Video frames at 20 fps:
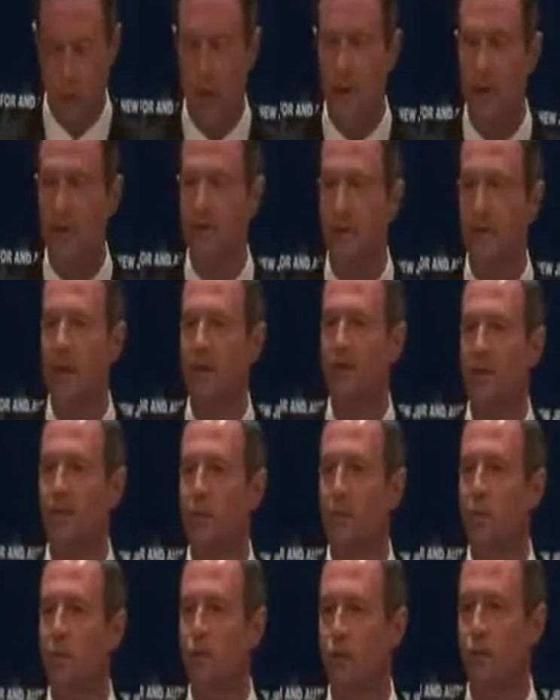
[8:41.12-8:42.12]
what it
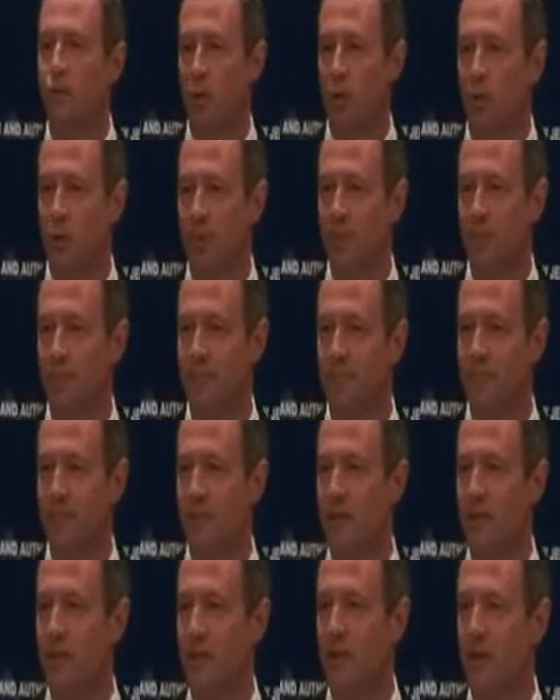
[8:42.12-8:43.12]
takes to move forward.
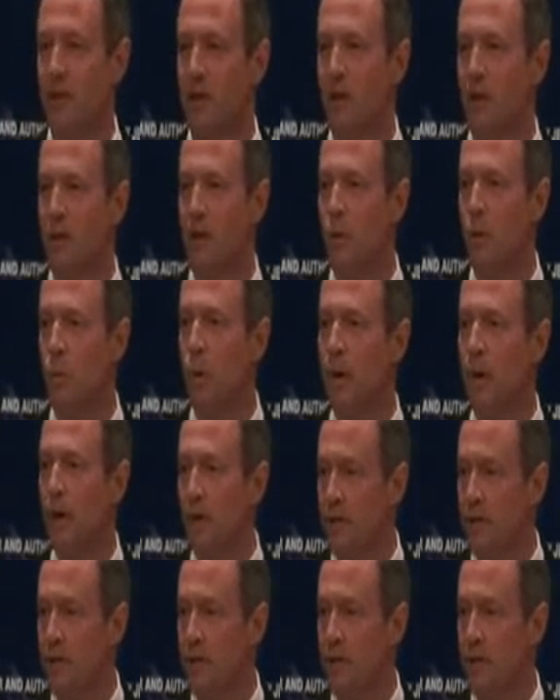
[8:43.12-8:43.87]
We